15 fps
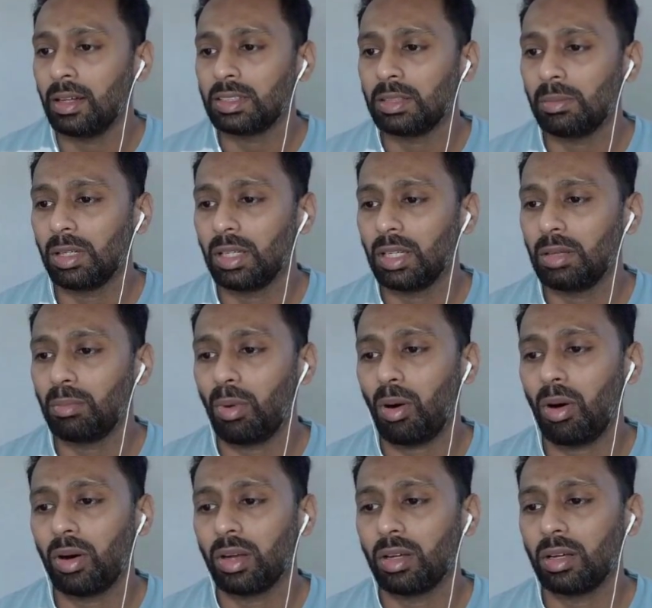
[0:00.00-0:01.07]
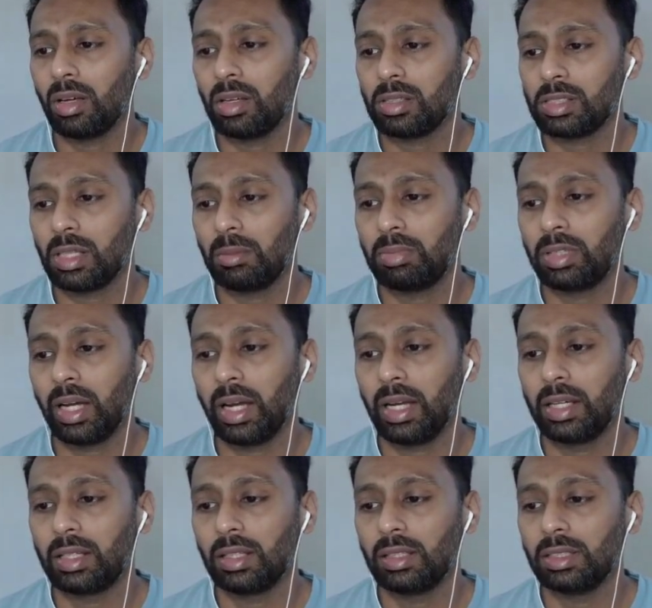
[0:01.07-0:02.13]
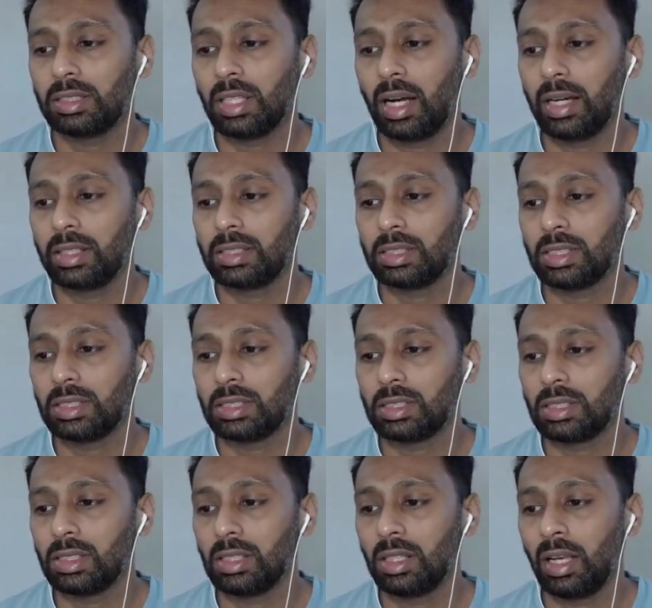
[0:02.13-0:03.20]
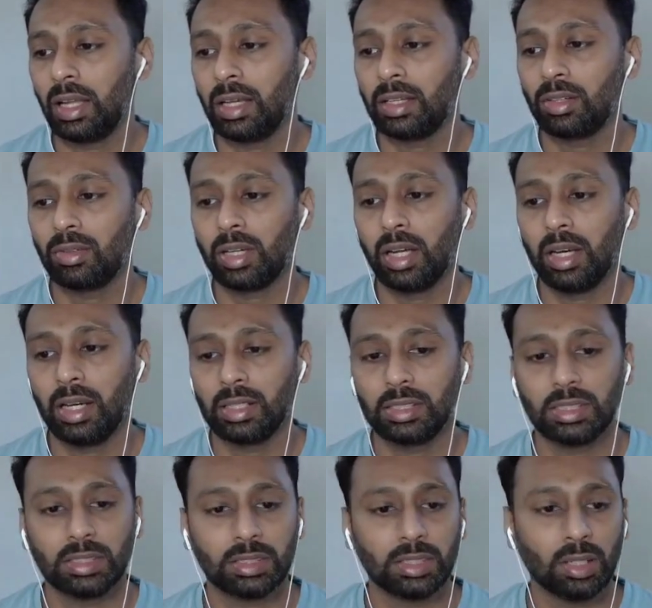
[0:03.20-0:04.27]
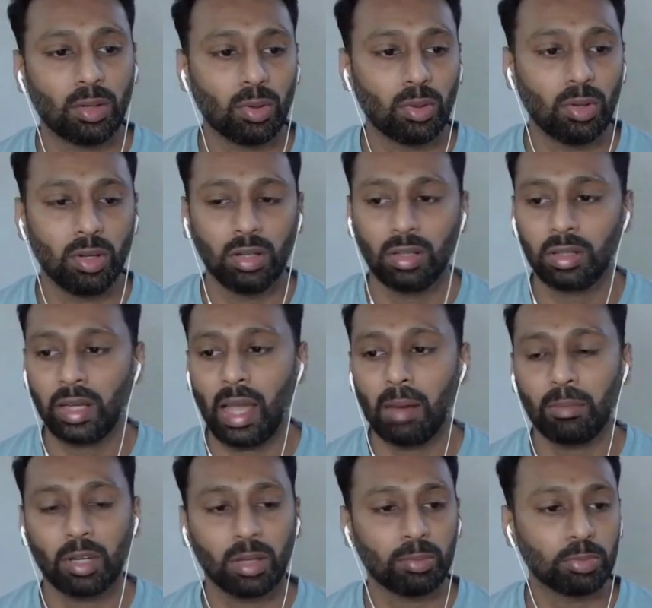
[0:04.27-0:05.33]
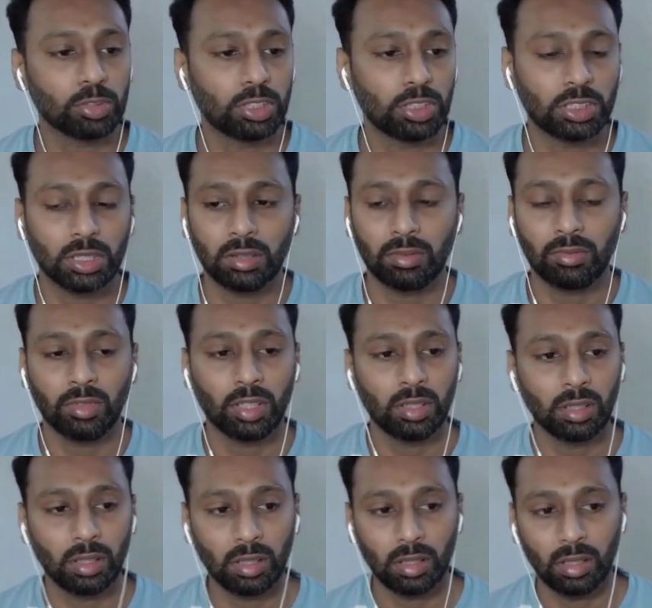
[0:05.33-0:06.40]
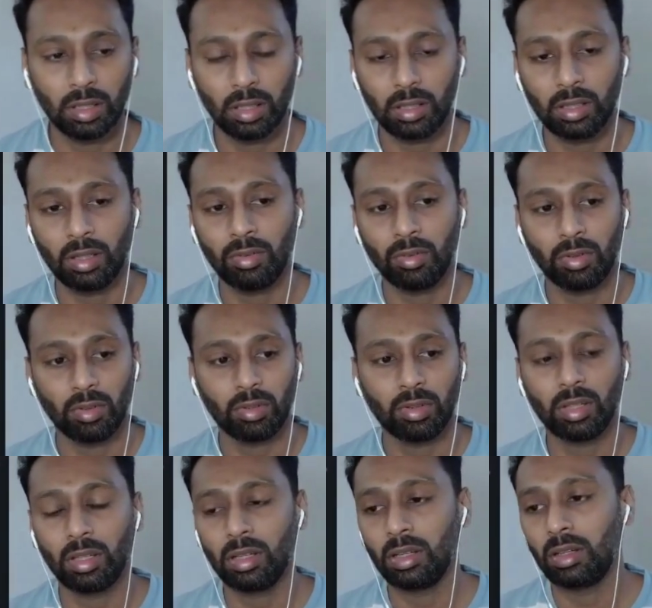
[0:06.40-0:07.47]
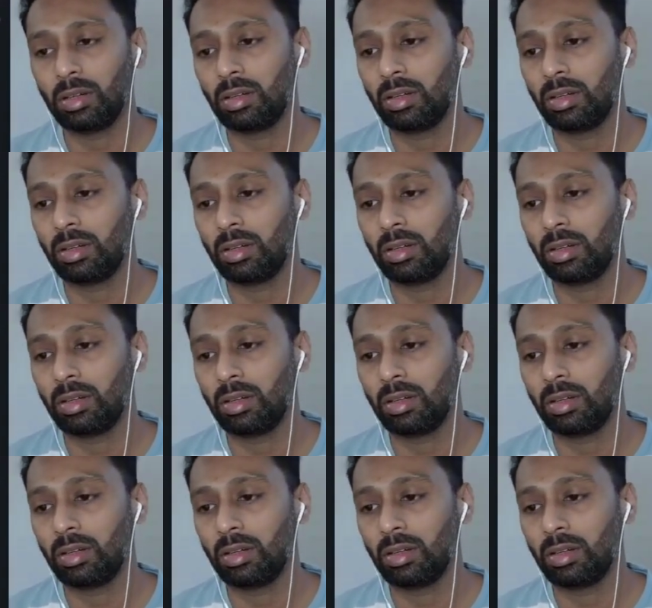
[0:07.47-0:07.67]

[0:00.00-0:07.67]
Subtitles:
Similarly, borders, subtitles, adjust, like you can adjust the whole camera position in the